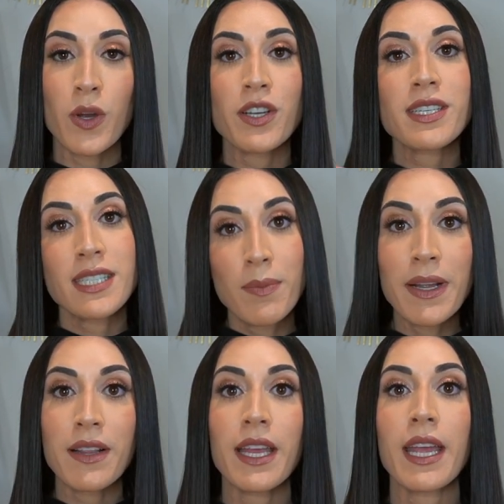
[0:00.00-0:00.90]
where
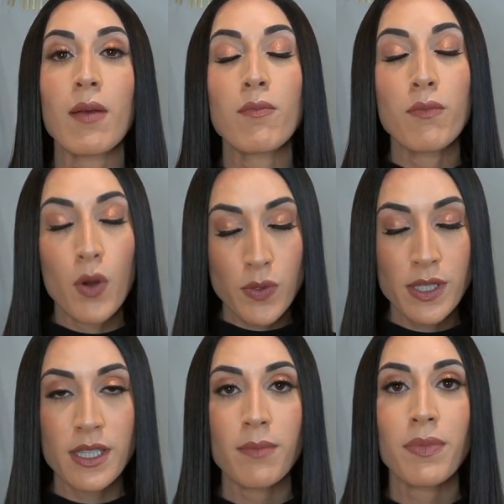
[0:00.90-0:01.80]
typically
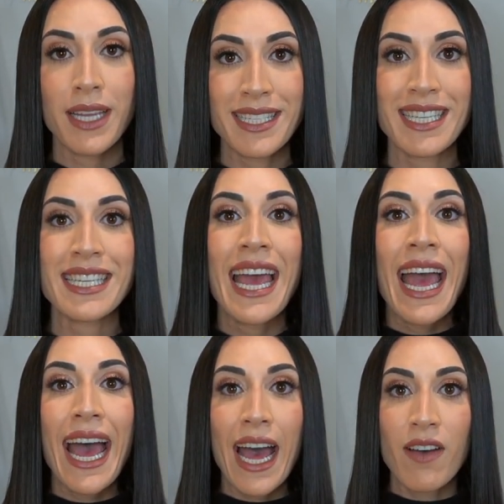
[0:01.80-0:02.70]
most places
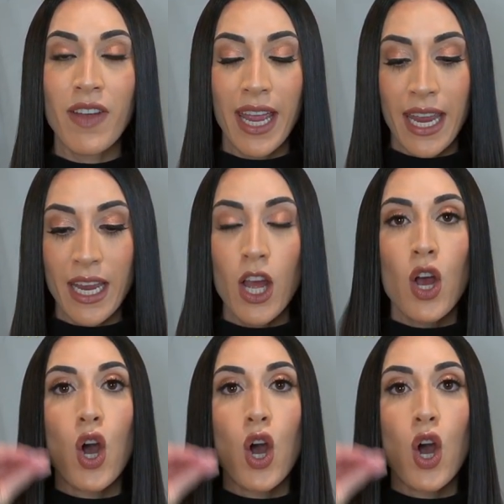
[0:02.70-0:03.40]
have an